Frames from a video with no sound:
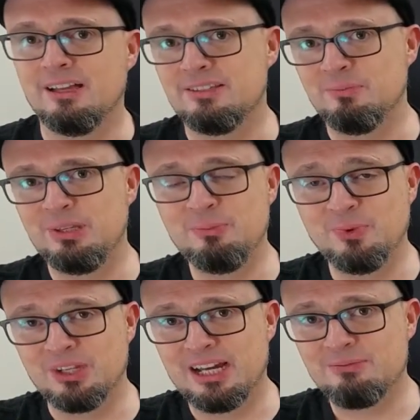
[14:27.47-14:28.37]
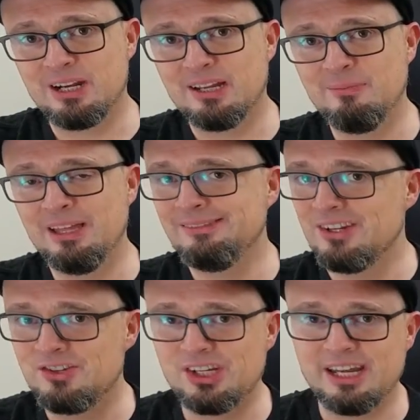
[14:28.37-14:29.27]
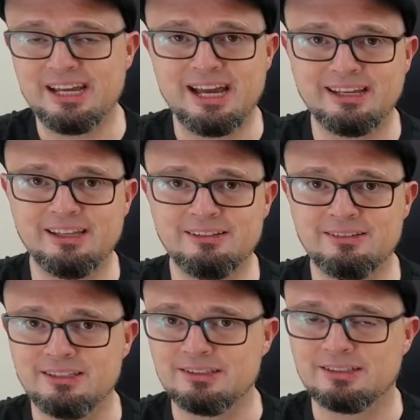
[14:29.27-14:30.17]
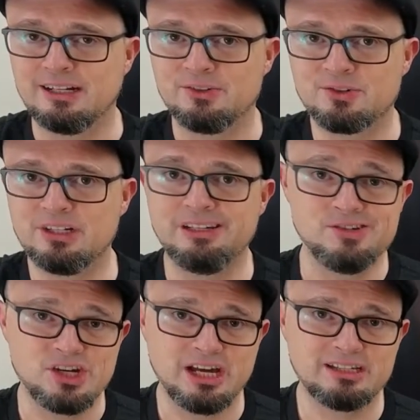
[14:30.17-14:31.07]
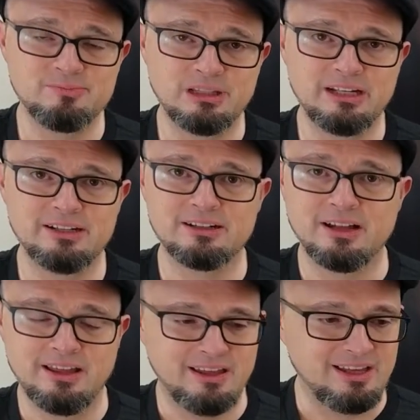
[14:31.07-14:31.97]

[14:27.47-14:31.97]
some people that I'd recommend, Chet Atkins, he's a country and jazz player.